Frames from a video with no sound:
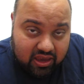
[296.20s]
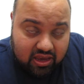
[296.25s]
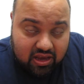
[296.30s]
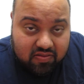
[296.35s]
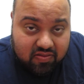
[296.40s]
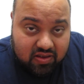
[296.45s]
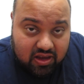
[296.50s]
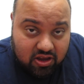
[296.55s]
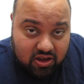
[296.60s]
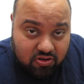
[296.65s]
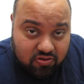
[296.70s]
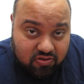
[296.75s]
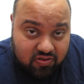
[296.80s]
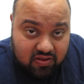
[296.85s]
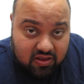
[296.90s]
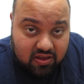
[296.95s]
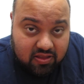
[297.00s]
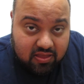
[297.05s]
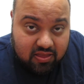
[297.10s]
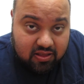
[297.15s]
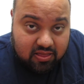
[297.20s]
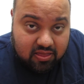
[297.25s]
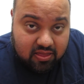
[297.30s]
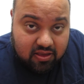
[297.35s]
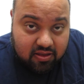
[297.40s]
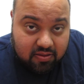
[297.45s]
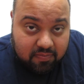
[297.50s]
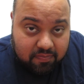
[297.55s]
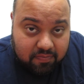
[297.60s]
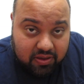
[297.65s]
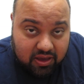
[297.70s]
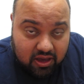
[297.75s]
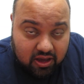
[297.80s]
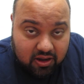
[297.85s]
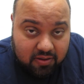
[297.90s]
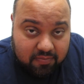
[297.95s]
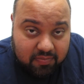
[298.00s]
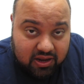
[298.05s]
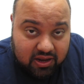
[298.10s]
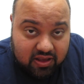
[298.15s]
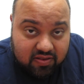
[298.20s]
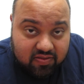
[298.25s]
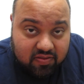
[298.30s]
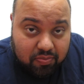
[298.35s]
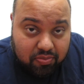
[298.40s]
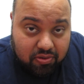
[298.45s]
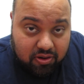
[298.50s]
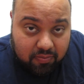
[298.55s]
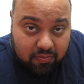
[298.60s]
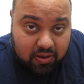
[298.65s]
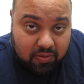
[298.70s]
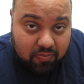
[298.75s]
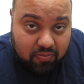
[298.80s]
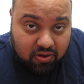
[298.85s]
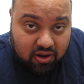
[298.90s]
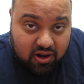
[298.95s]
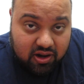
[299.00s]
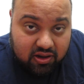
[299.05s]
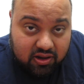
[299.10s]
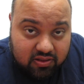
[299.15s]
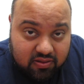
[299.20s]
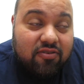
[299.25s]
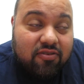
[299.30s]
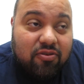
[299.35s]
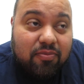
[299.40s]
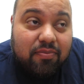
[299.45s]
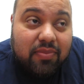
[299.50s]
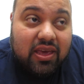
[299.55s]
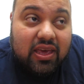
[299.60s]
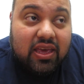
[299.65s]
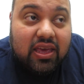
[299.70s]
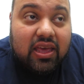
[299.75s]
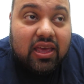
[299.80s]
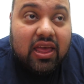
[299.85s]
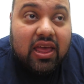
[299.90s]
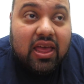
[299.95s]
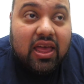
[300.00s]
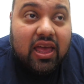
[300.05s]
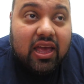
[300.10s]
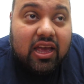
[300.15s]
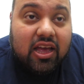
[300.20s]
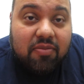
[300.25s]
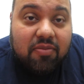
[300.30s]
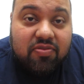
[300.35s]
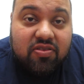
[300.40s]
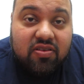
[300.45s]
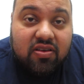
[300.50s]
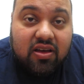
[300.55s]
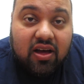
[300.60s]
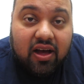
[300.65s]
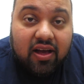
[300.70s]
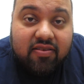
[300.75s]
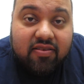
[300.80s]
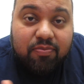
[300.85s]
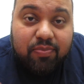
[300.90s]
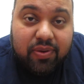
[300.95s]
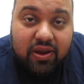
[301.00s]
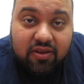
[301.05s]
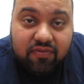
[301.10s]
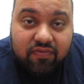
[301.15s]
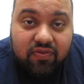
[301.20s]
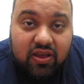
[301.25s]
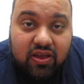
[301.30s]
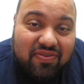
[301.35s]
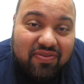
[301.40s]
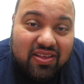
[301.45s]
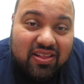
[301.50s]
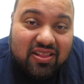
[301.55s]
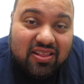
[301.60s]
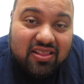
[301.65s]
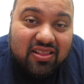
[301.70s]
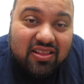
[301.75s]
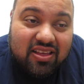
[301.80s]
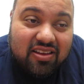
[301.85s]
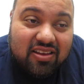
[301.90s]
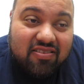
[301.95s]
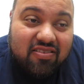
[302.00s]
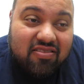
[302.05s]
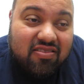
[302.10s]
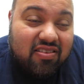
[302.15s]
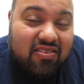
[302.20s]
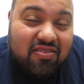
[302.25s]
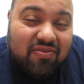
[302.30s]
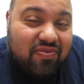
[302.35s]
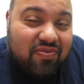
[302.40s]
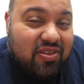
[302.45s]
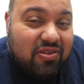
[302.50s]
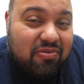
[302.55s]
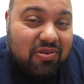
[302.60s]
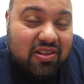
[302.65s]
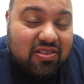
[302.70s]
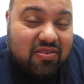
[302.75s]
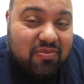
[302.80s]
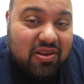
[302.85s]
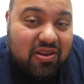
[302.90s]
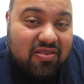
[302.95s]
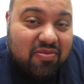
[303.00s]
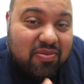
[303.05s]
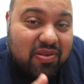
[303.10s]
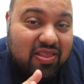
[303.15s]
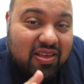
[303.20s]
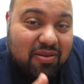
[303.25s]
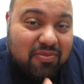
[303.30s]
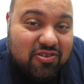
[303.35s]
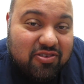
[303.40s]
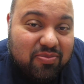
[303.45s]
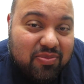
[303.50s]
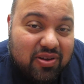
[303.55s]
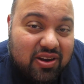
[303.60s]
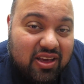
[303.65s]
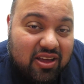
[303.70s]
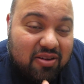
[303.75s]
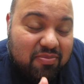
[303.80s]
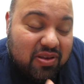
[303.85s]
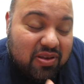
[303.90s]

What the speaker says: Yes, I understand that the Beyond Meat is a premium product. To me, it comes to cost benefit. It just doesn't feel right to me to spend that much money on